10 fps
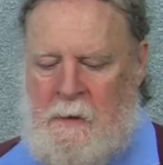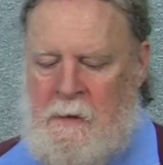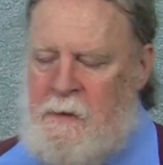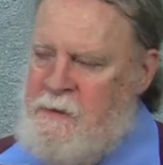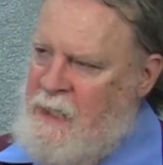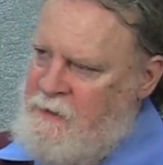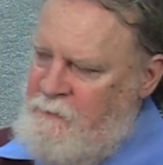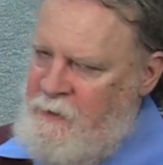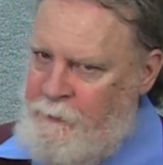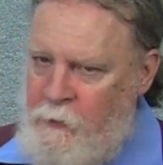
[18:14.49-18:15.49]
this hasn't
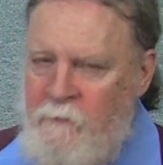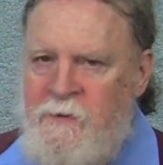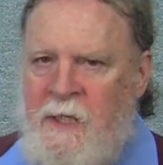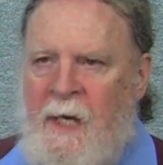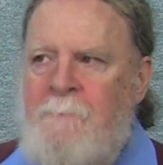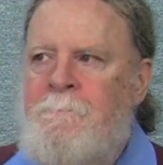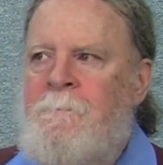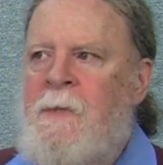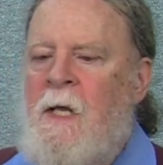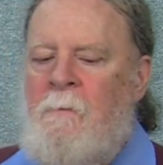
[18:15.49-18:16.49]
been approved yet,
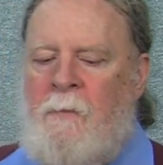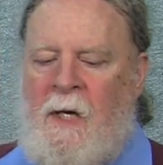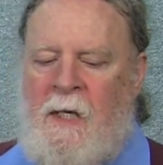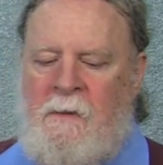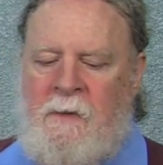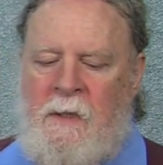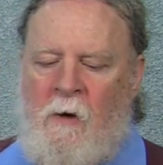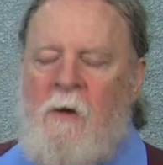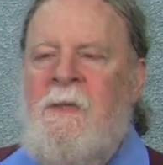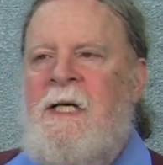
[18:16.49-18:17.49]
but the
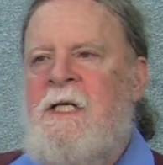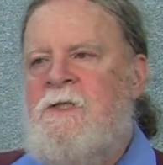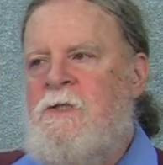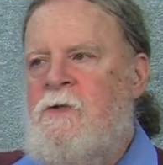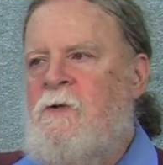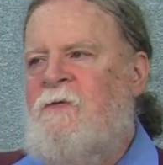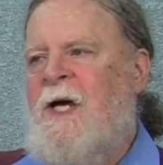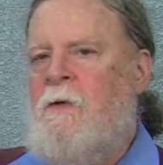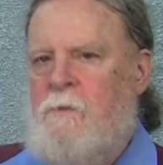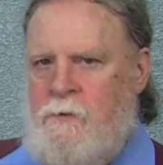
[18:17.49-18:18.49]
Army Institute of
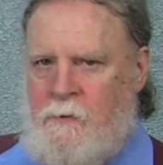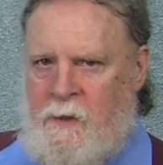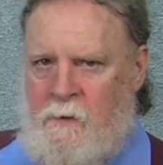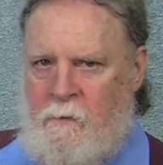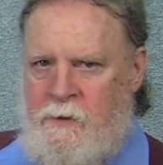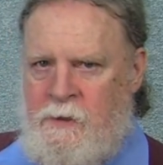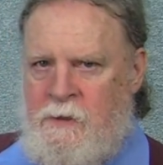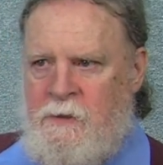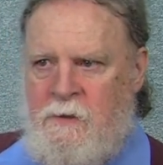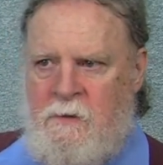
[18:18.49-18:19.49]
Heraldry, which
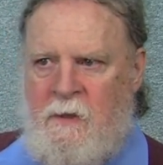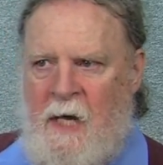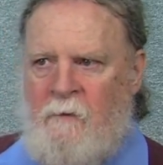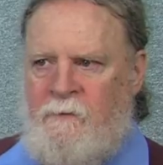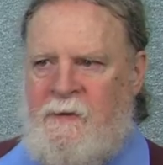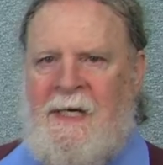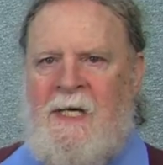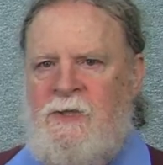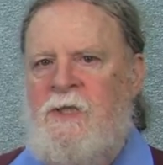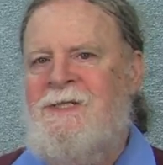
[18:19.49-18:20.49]
is the outfit that
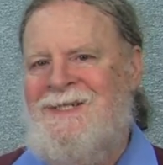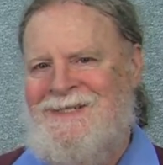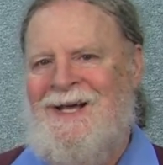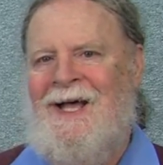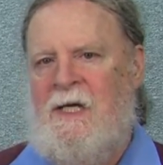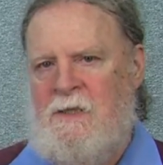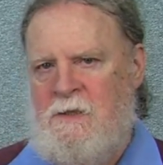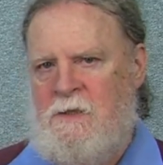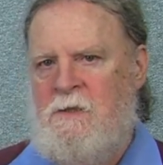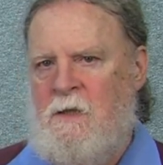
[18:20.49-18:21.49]
actually
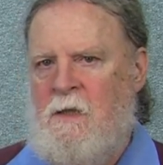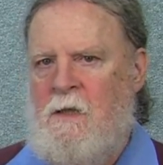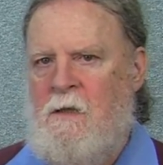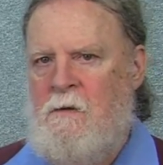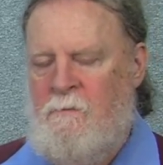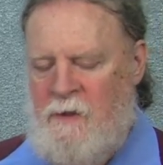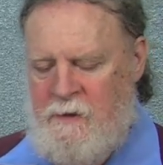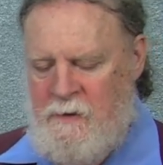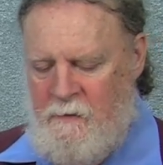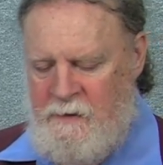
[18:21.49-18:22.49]
designs uh,
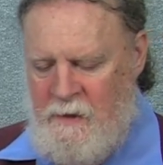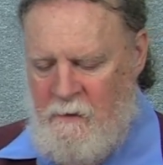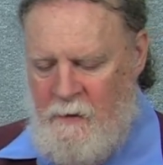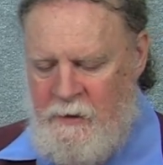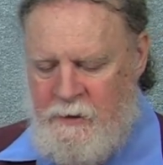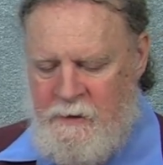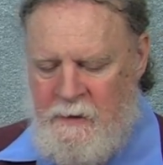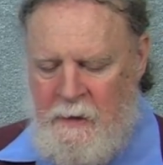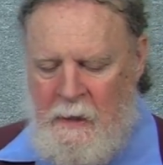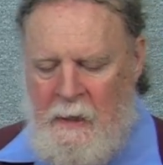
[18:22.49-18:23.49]
military decorations,
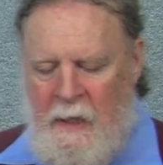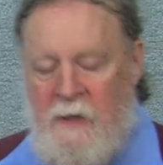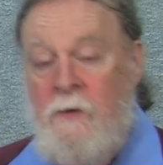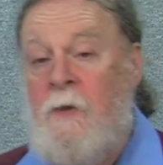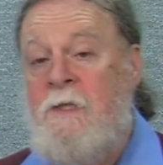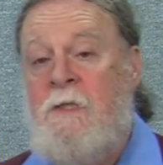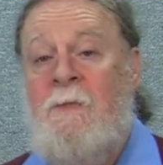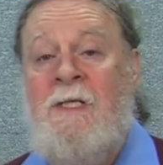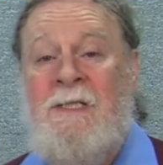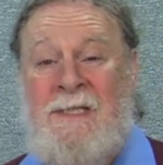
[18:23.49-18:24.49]
it's already
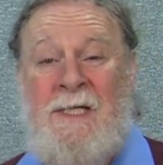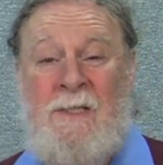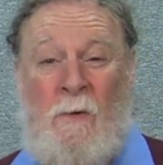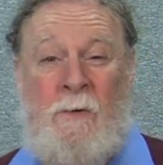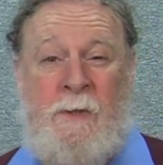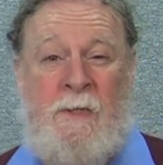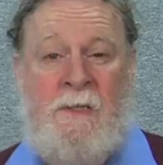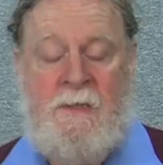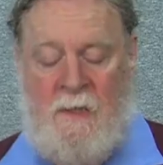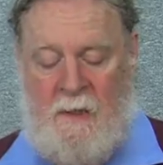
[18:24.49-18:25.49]
submitted six alternate
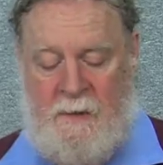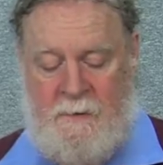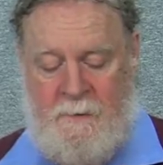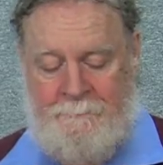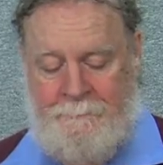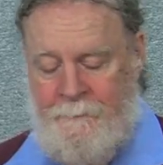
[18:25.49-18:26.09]
designs.